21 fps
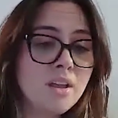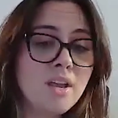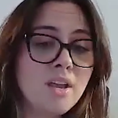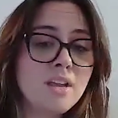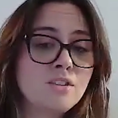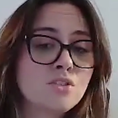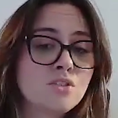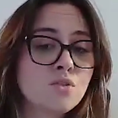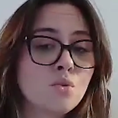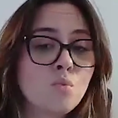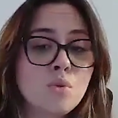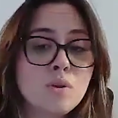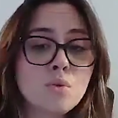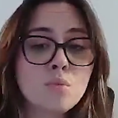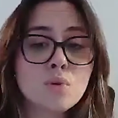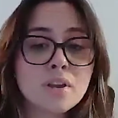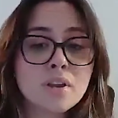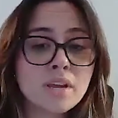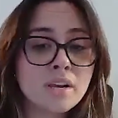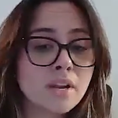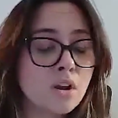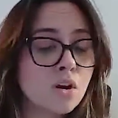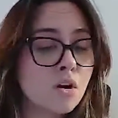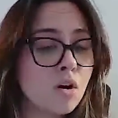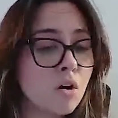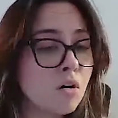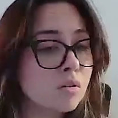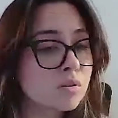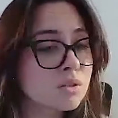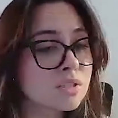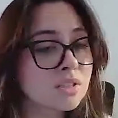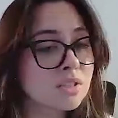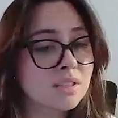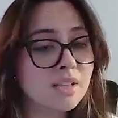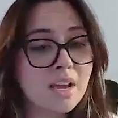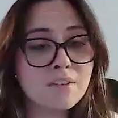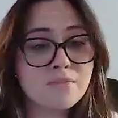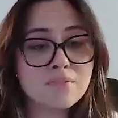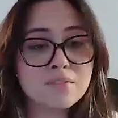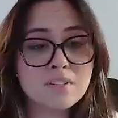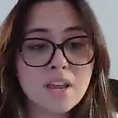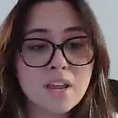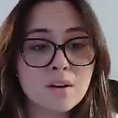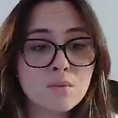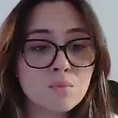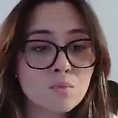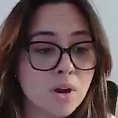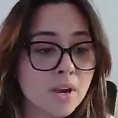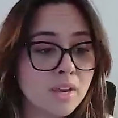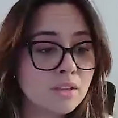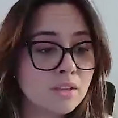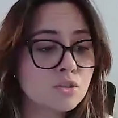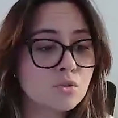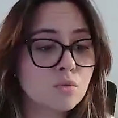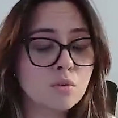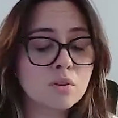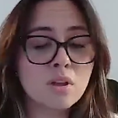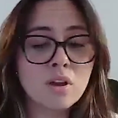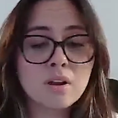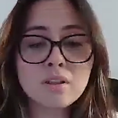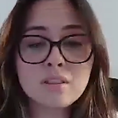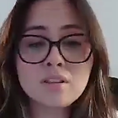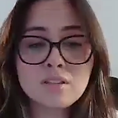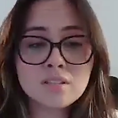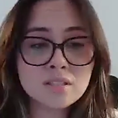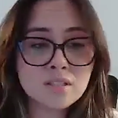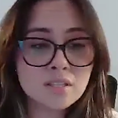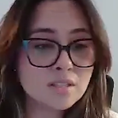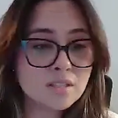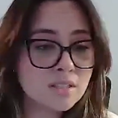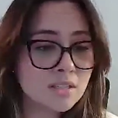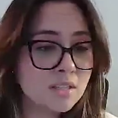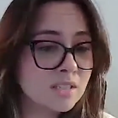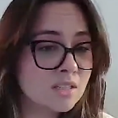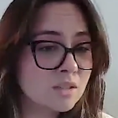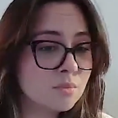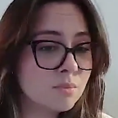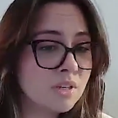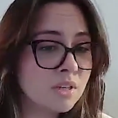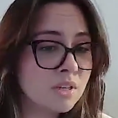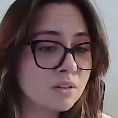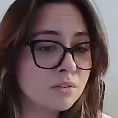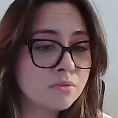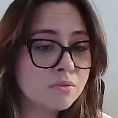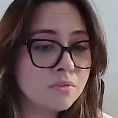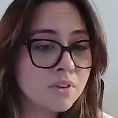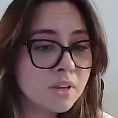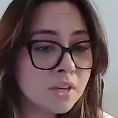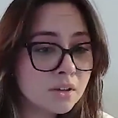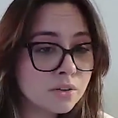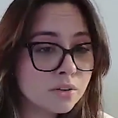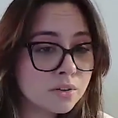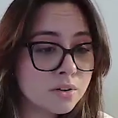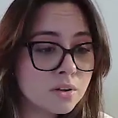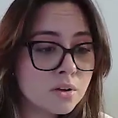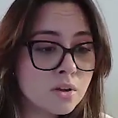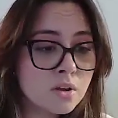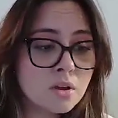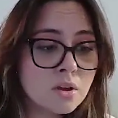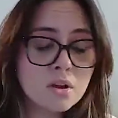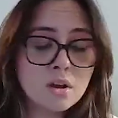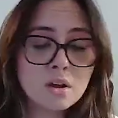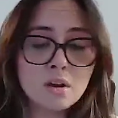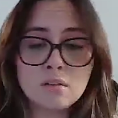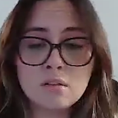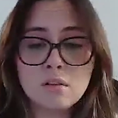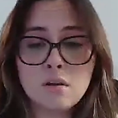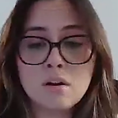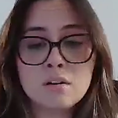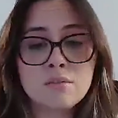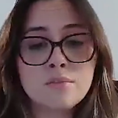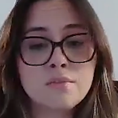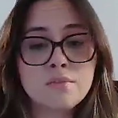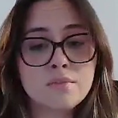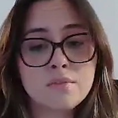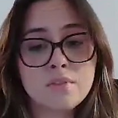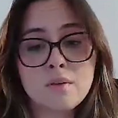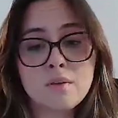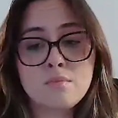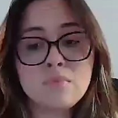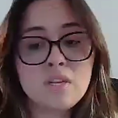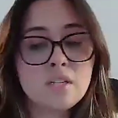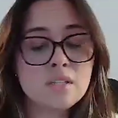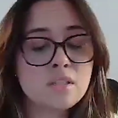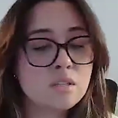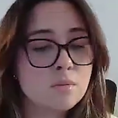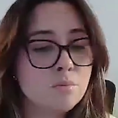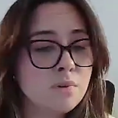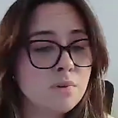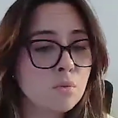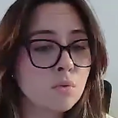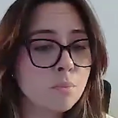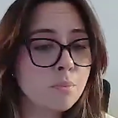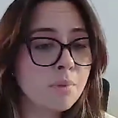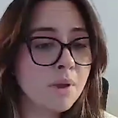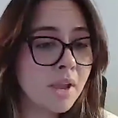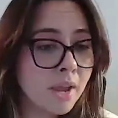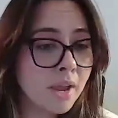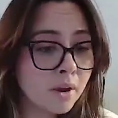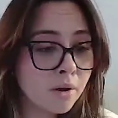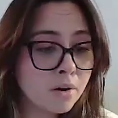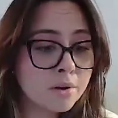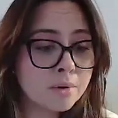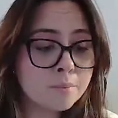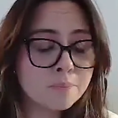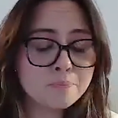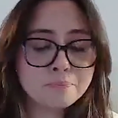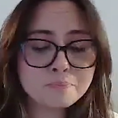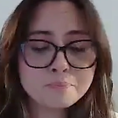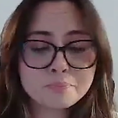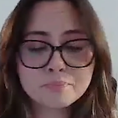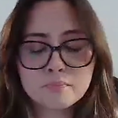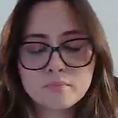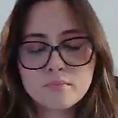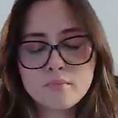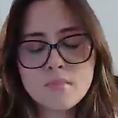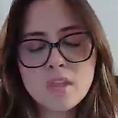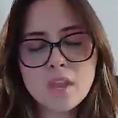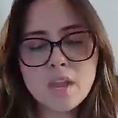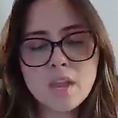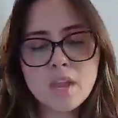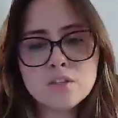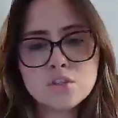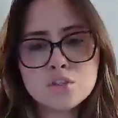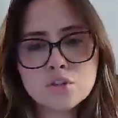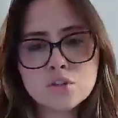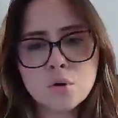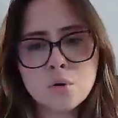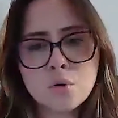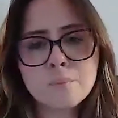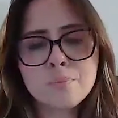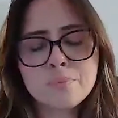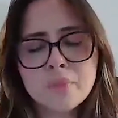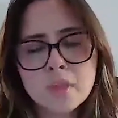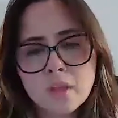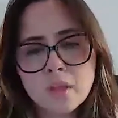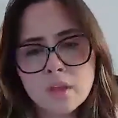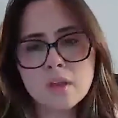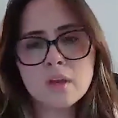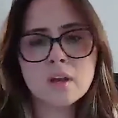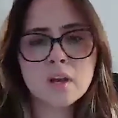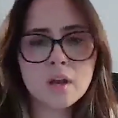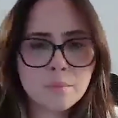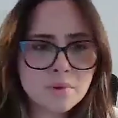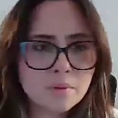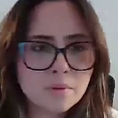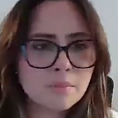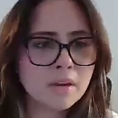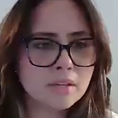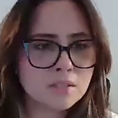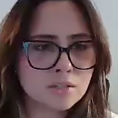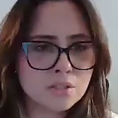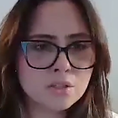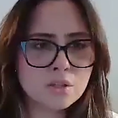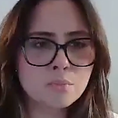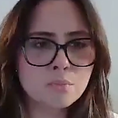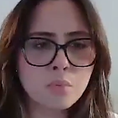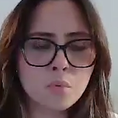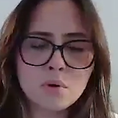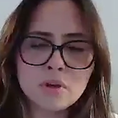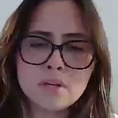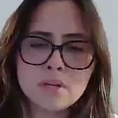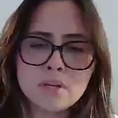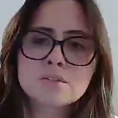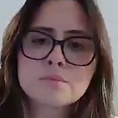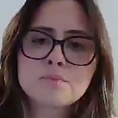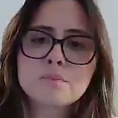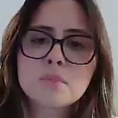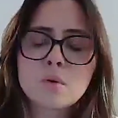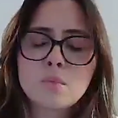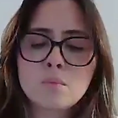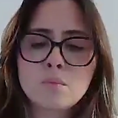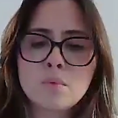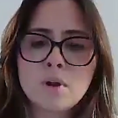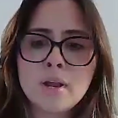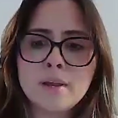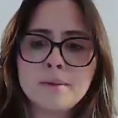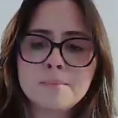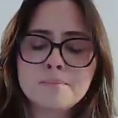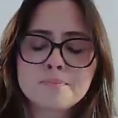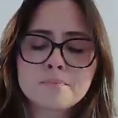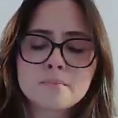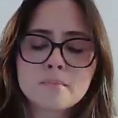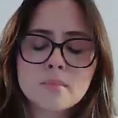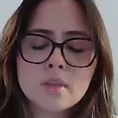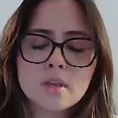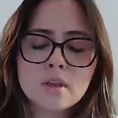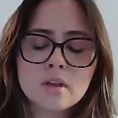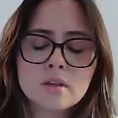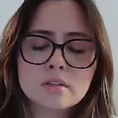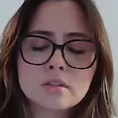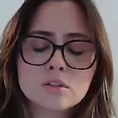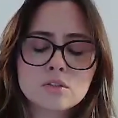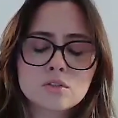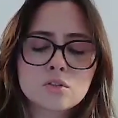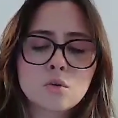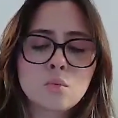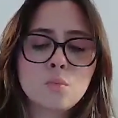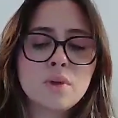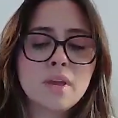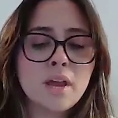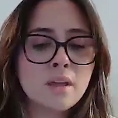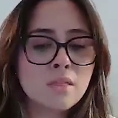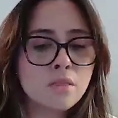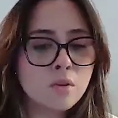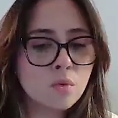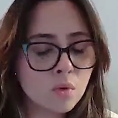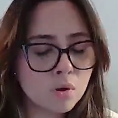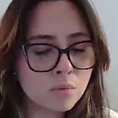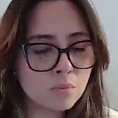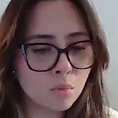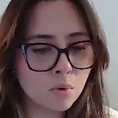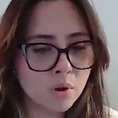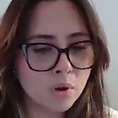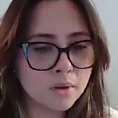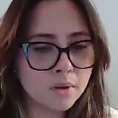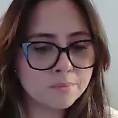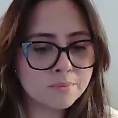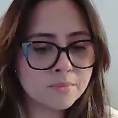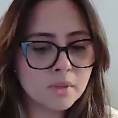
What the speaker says: And so we were getting calls left and right. So a lot of these things needed to be configured. A lot of them needed to be repaired. And so coming back to the boys, right? So we had the one boy.